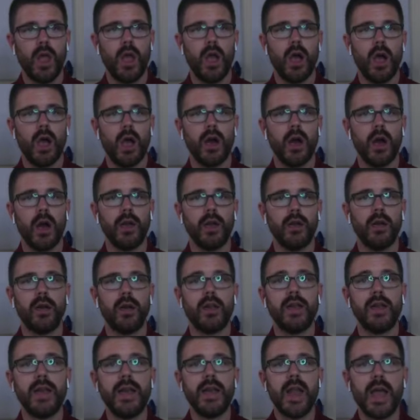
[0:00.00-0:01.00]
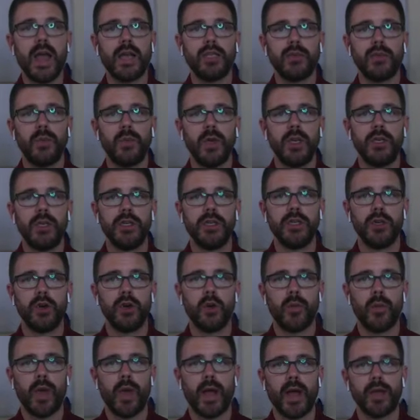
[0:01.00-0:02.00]
All right, on to the next page in your
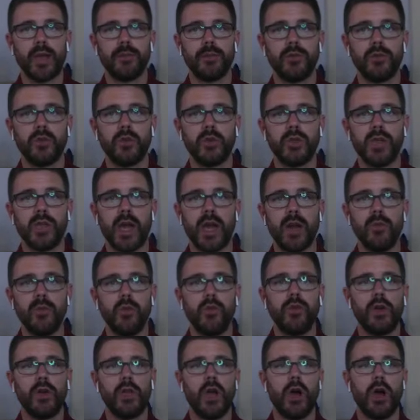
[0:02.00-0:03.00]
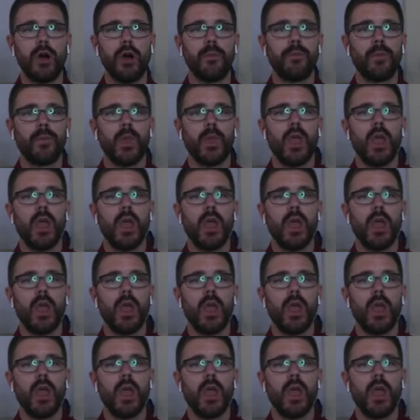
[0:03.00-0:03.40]
note packet. So we're just kind of moving along.